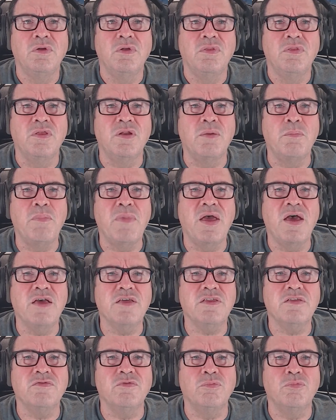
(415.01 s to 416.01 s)
Then a
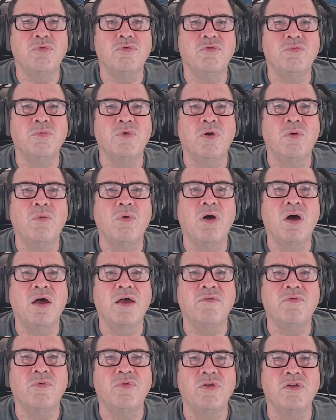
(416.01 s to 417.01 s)
massive improvement arrived with the